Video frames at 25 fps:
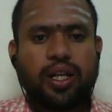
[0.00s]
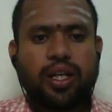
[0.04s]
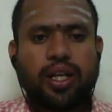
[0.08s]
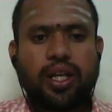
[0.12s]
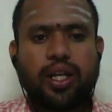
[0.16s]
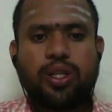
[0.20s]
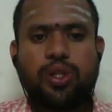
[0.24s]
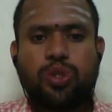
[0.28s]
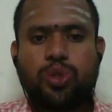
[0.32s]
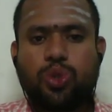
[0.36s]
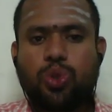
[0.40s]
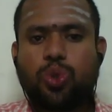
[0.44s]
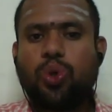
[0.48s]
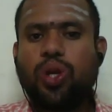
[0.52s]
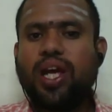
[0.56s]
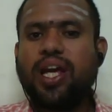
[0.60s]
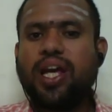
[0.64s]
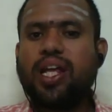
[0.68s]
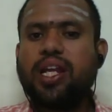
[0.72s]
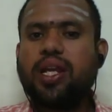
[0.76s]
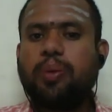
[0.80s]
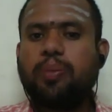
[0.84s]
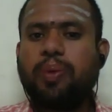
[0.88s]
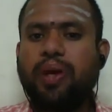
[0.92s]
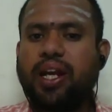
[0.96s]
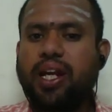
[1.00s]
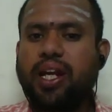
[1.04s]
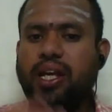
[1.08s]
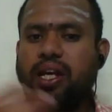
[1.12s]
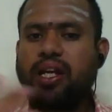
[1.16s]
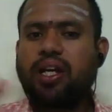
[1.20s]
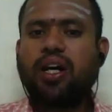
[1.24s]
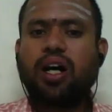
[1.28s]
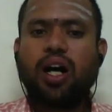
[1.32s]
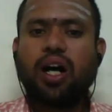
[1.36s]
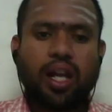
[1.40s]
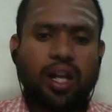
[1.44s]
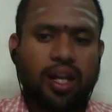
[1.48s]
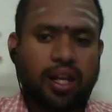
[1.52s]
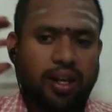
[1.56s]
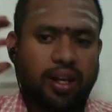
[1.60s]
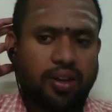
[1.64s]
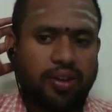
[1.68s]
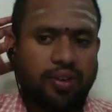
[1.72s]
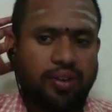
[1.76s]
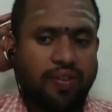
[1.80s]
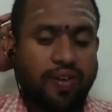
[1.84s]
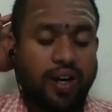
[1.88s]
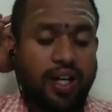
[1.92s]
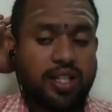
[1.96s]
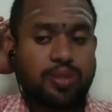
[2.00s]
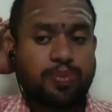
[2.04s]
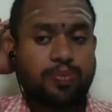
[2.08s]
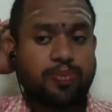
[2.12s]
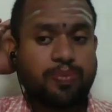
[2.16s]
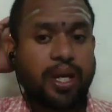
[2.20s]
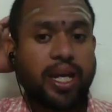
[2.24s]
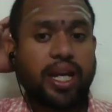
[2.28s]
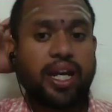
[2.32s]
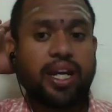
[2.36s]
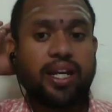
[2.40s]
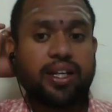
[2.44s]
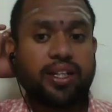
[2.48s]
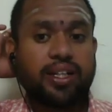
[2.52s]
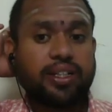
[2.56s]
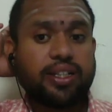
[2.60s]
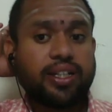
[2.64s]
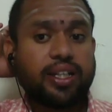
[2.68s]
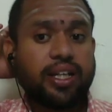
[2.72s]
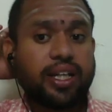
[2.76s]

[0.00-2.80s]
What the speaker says: in July, remaining call was made.